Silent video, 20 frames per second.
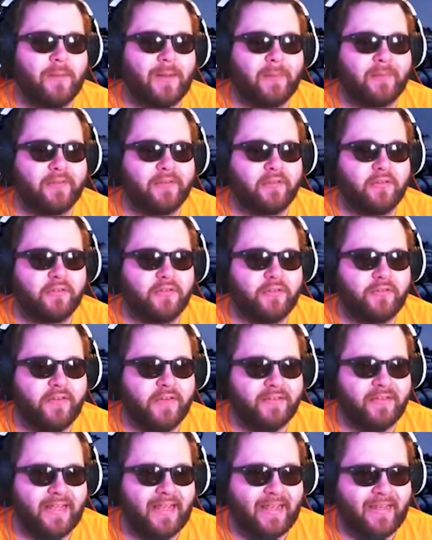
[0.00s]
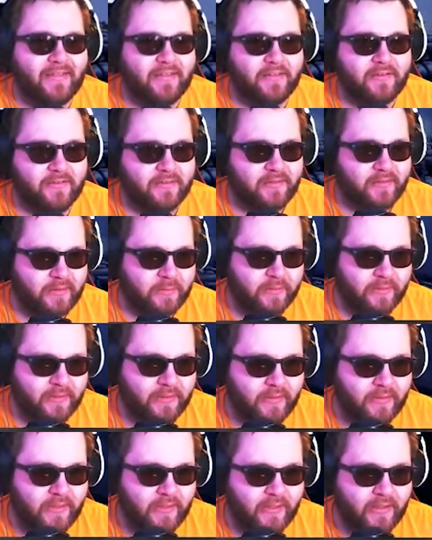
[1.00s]
Otter Popsicle. So if you just ask
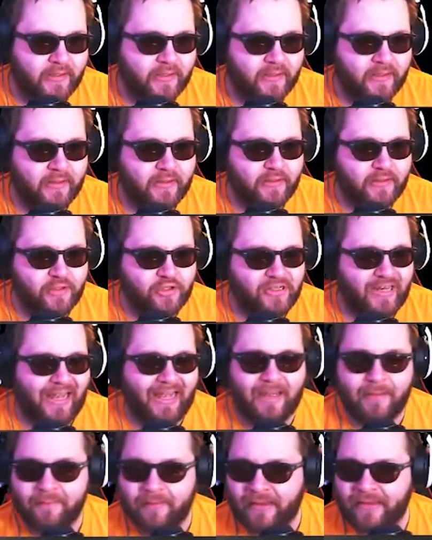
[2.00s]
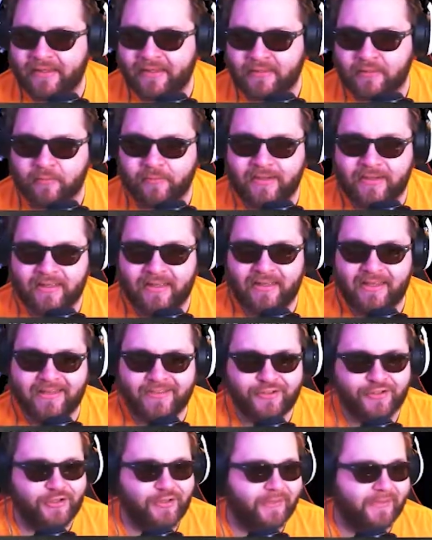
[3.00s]
someone in the chat, I think the arena
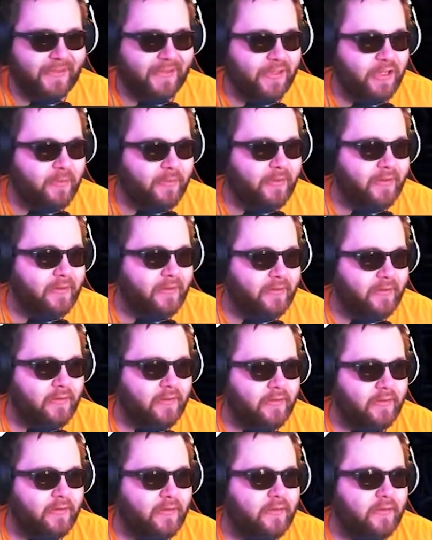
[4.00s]
is currently going.